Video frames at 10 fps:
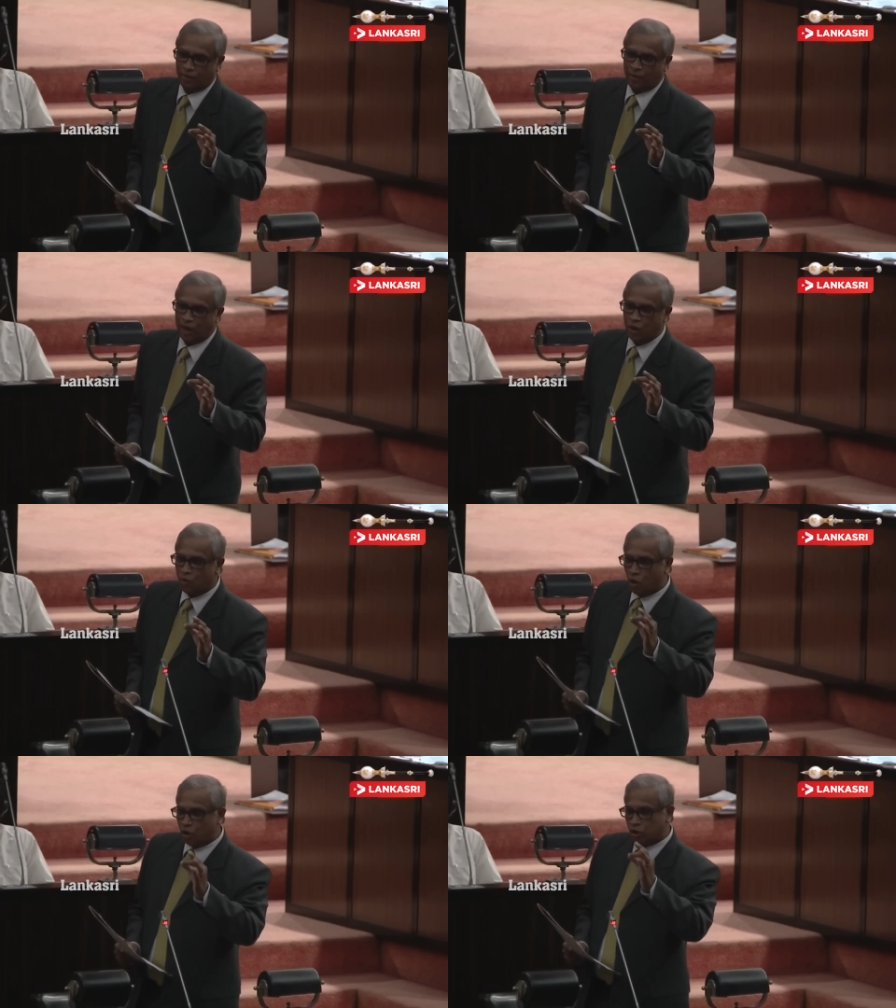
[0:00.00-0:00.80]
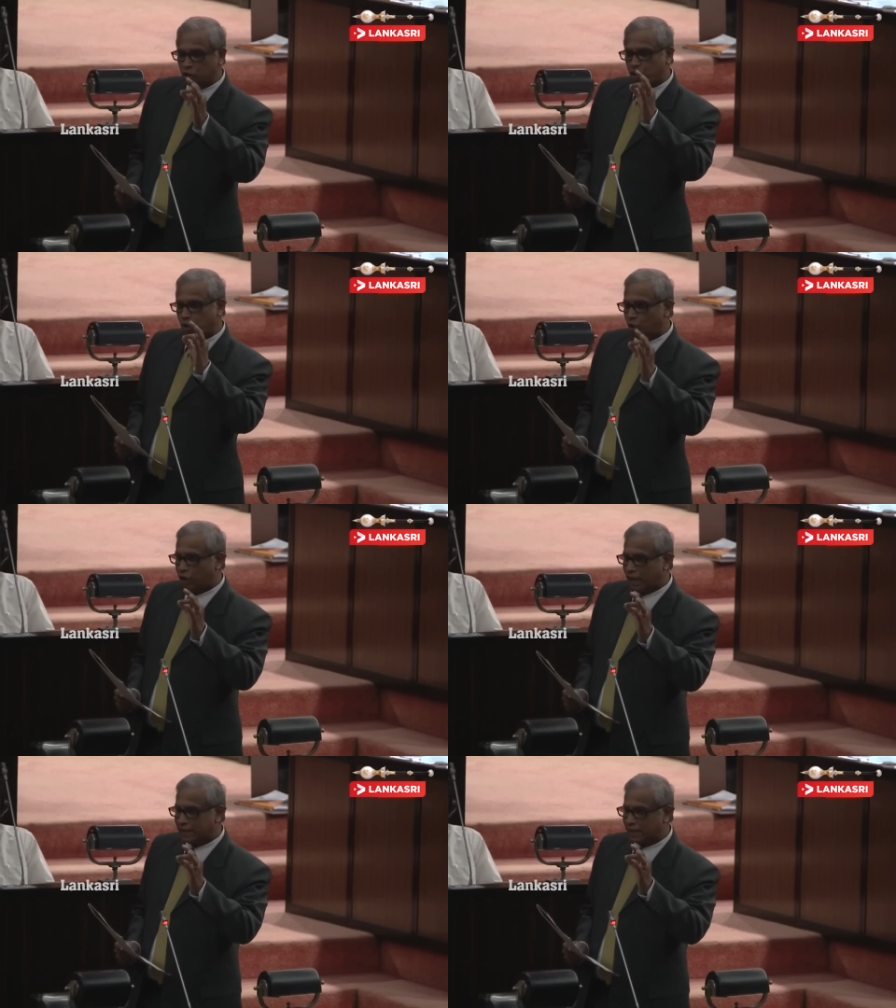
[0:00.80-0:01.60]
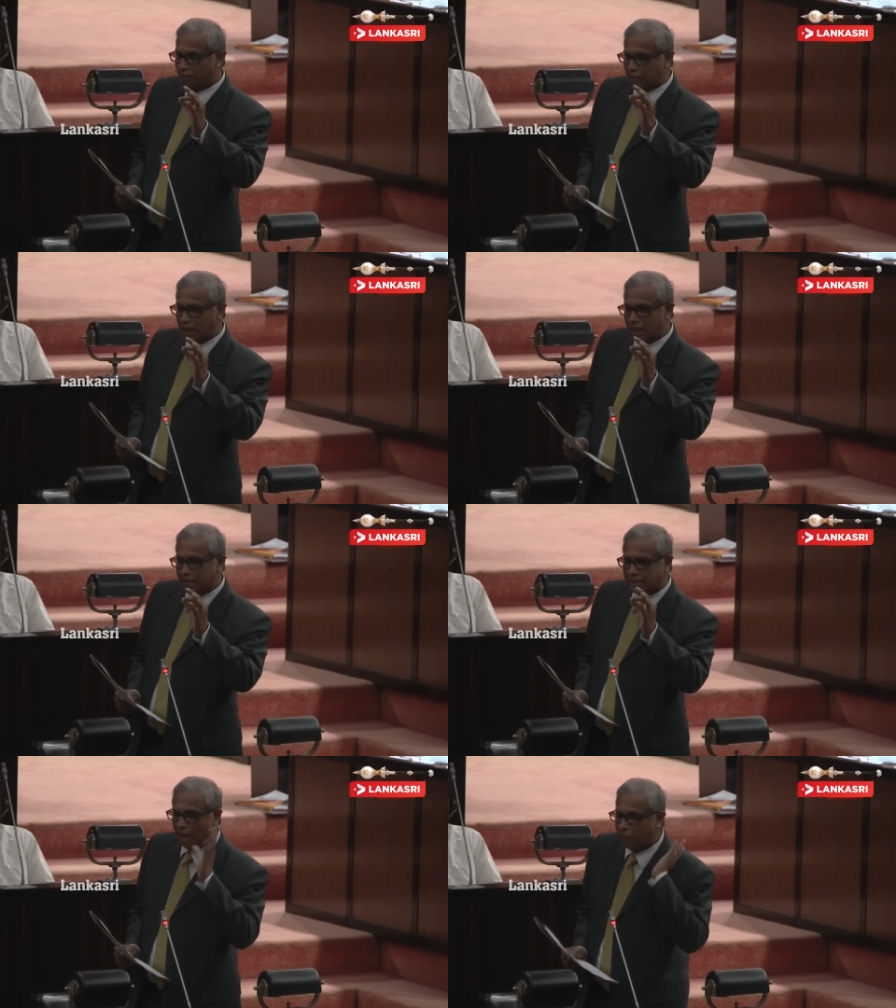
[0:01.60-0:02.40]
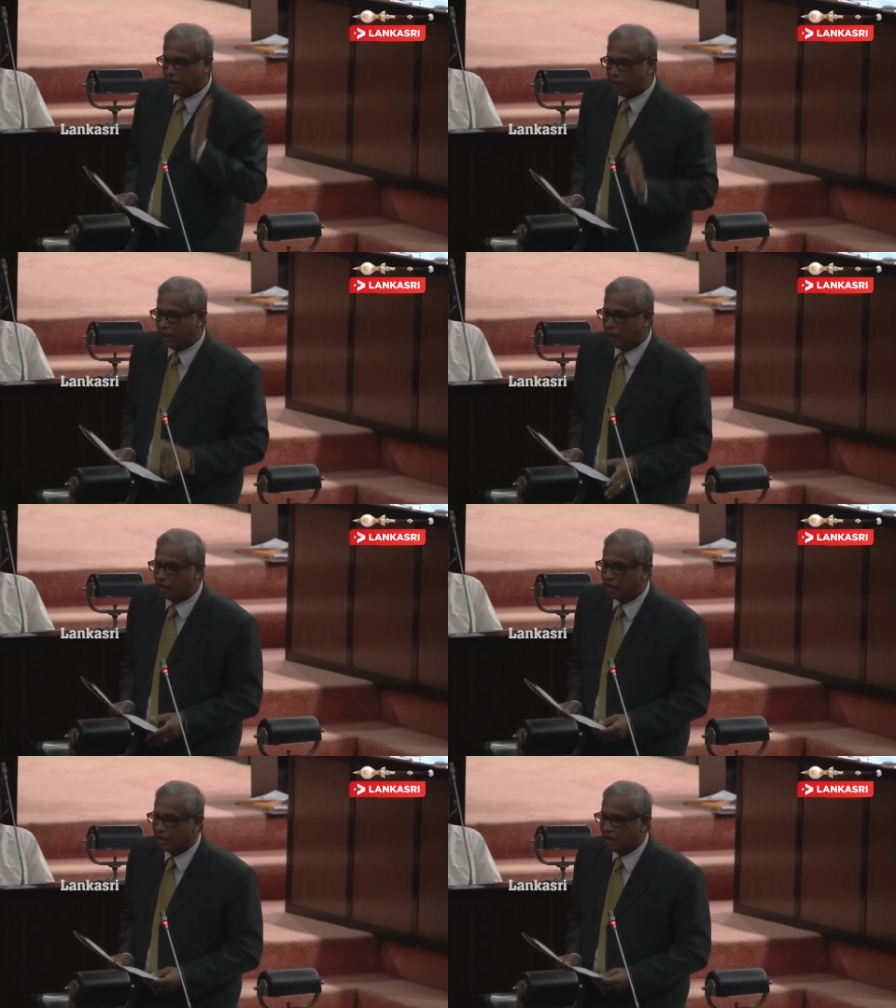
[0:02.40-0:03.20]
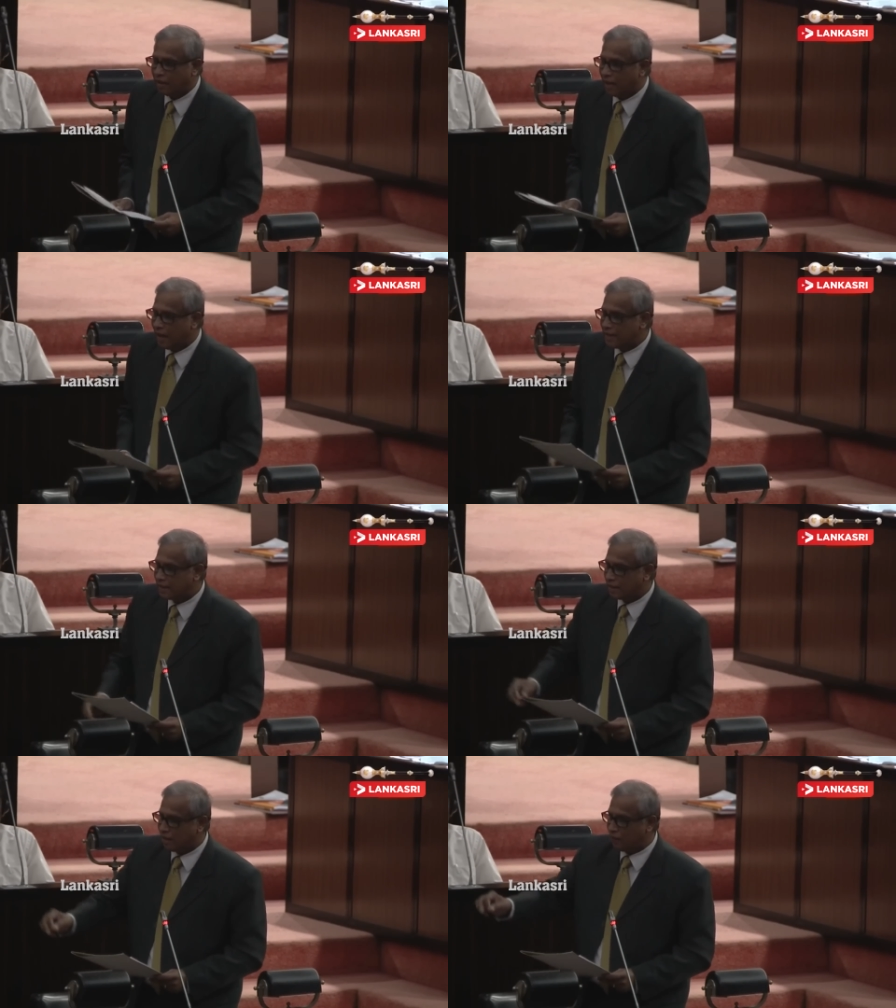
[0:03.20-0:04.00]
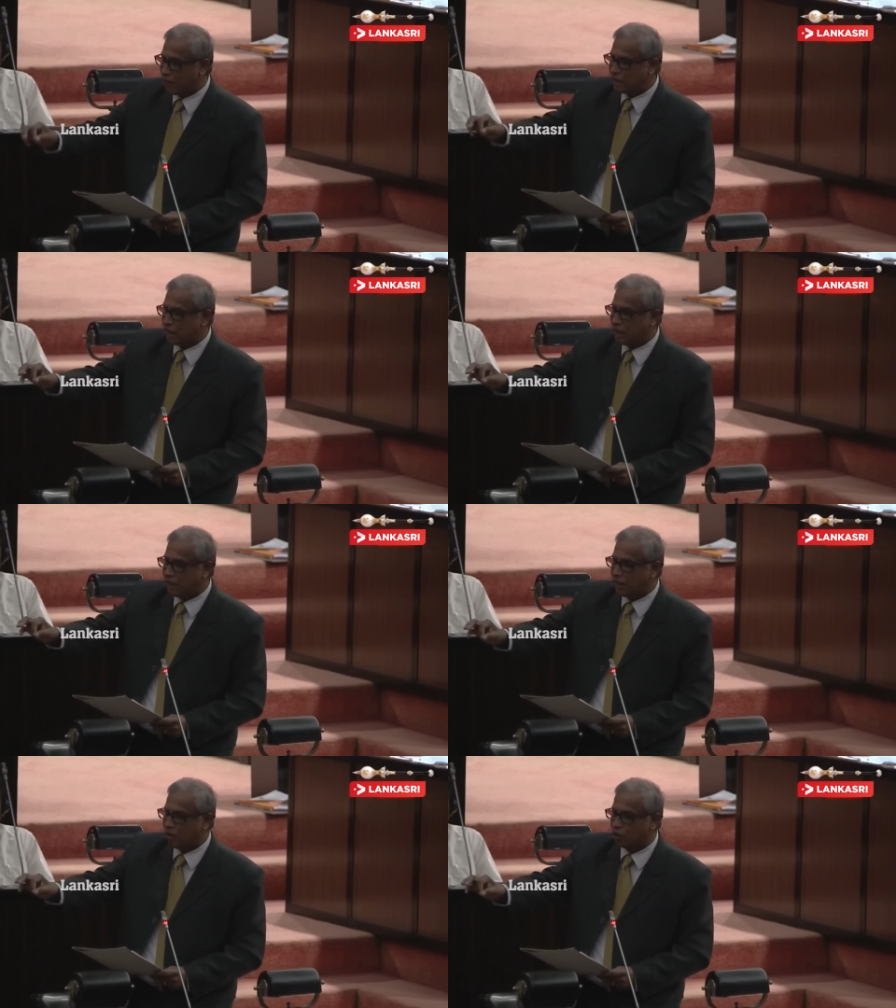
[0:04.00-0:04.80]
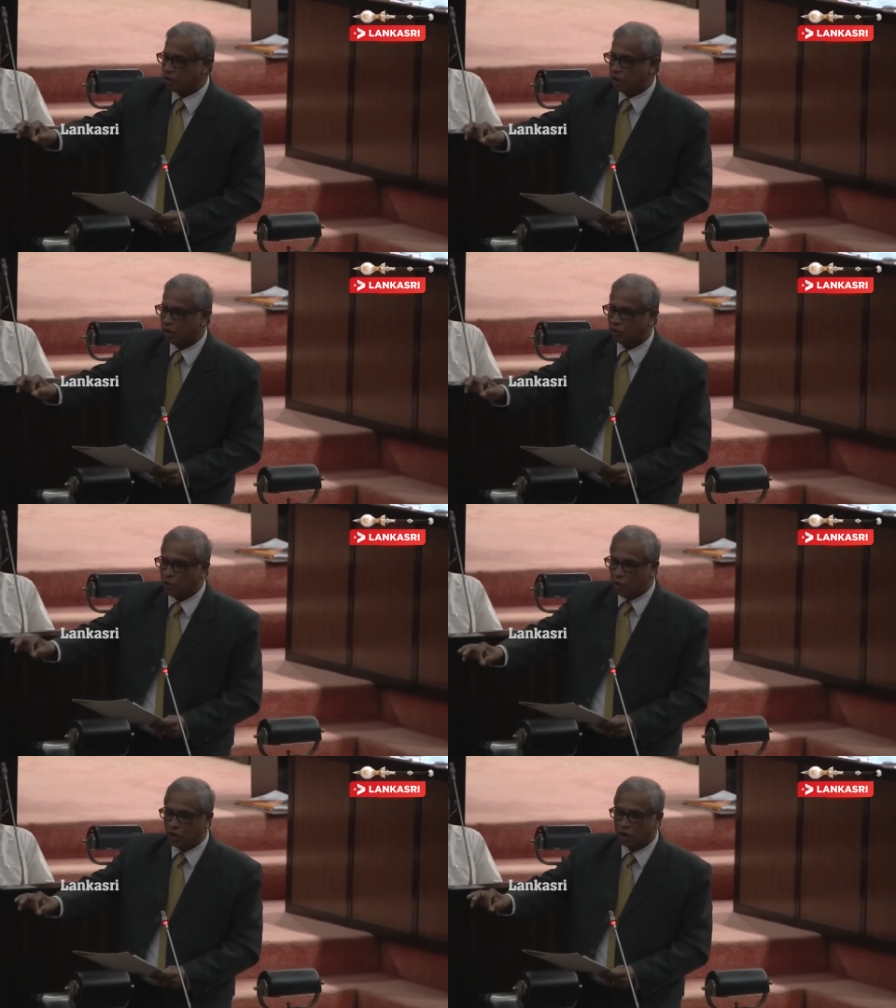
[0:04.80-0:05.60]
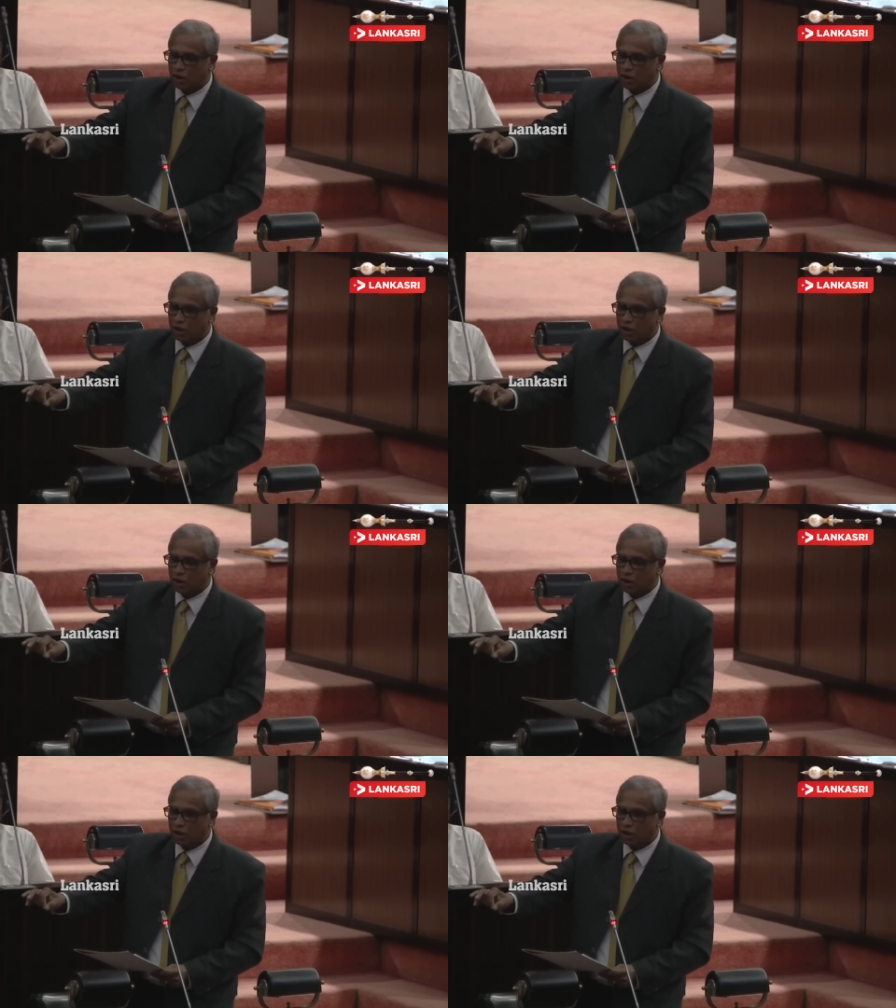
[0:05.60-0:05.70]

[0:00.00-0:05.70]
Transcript: where you want to show that something is happening and there is a conviction in the original court,